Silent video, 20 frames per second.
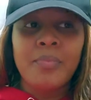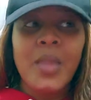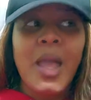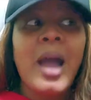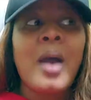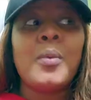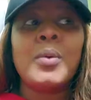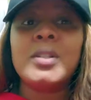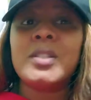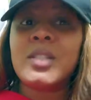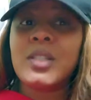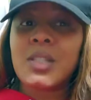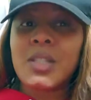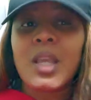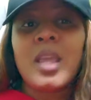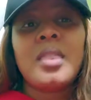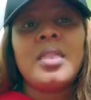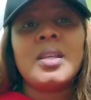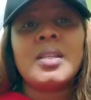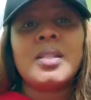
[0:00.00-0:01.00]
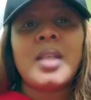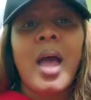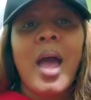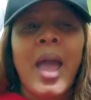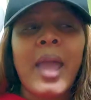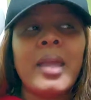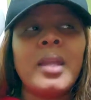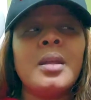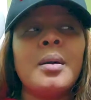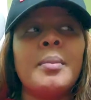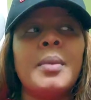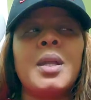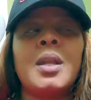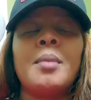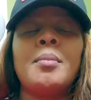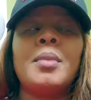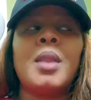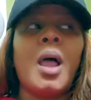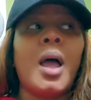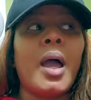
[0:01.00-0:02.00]
I would see this item and
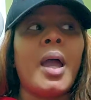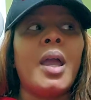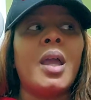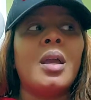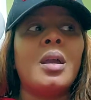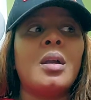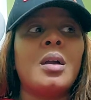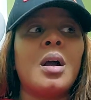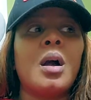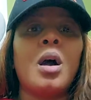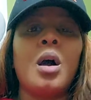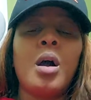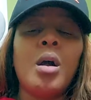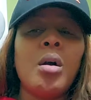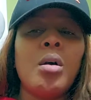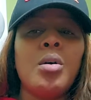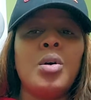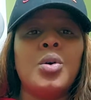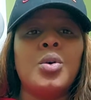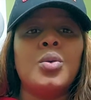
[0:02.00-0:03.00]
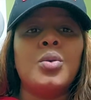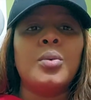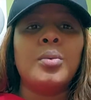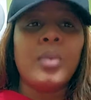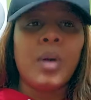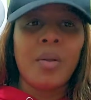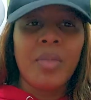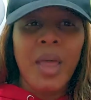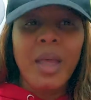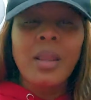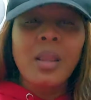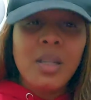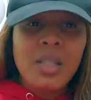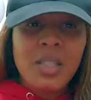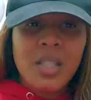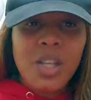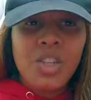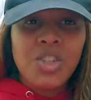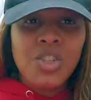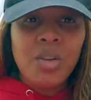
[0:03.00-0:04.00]
I'm like, oh, well, that
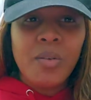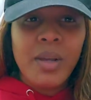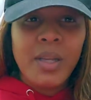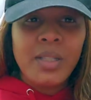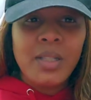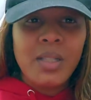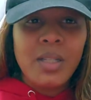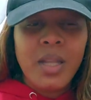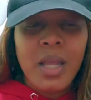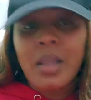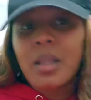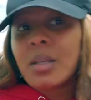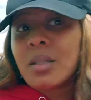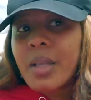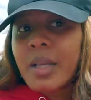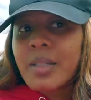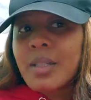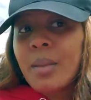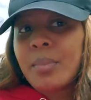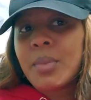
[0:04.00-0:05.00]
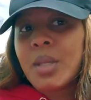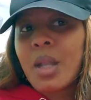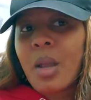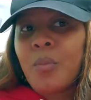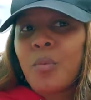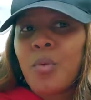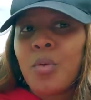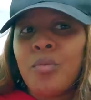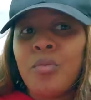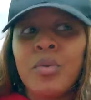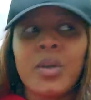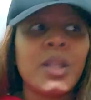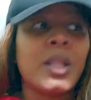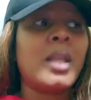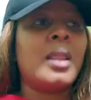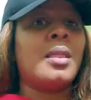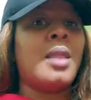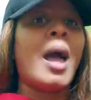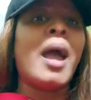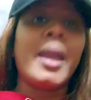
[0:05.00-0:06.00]
looks interesting. That looks like something I would
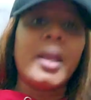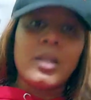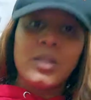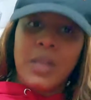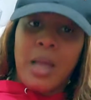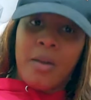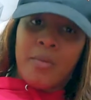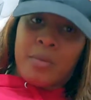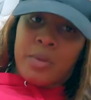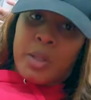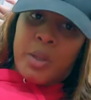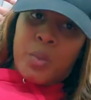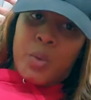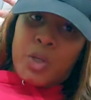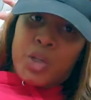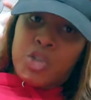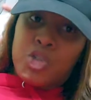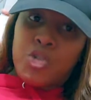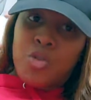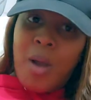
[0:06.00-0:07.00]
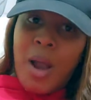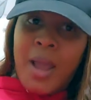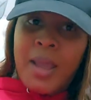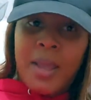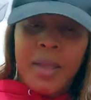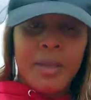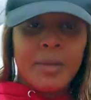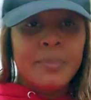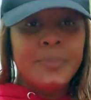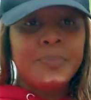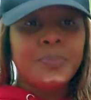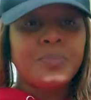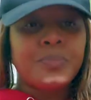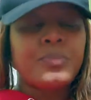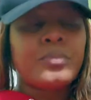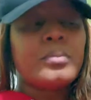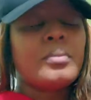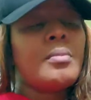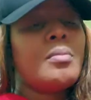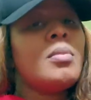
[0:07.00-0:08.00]
really like. So I really want to try it.
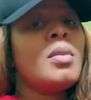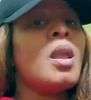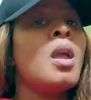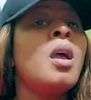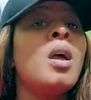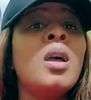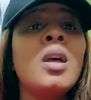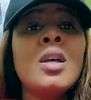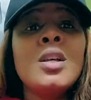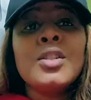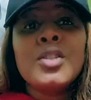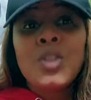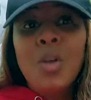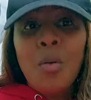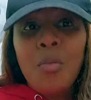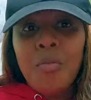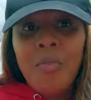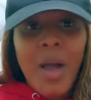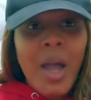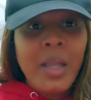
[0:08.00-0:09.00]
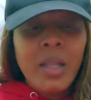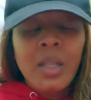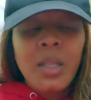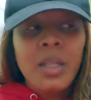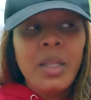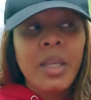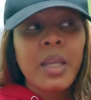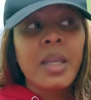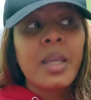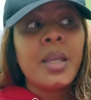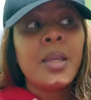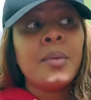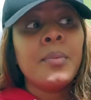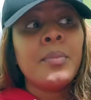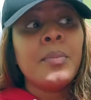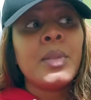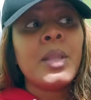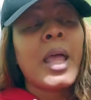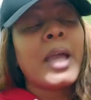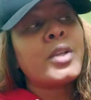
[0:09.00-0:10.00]
So finally,
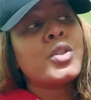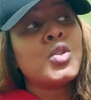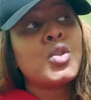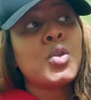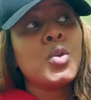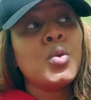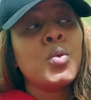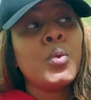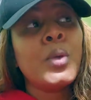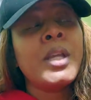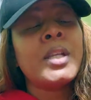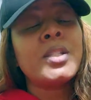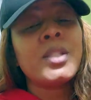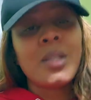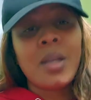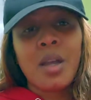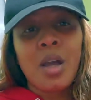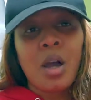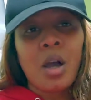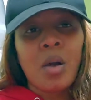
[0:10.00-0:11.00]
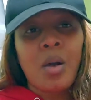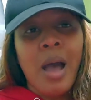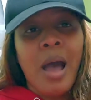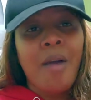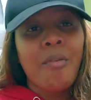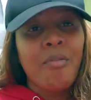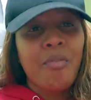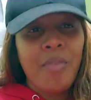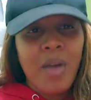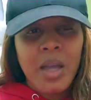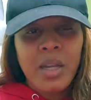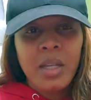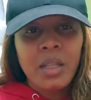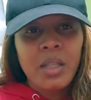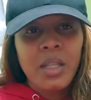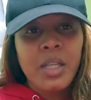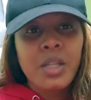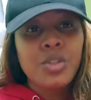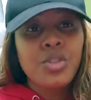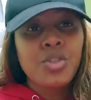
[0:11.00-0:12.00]
like 2 weeks ago, I
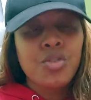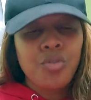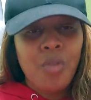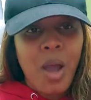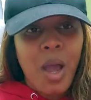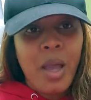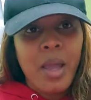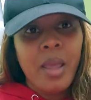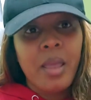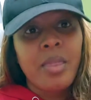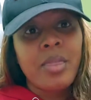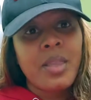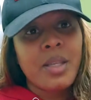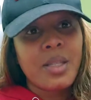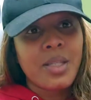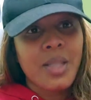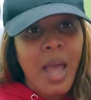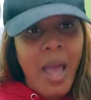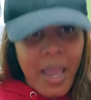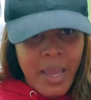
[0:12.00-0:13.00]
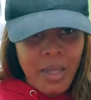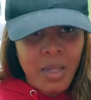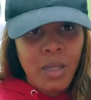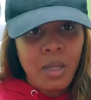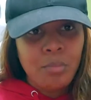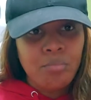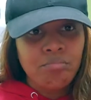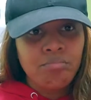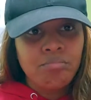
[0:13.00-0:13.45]
finally tried this item.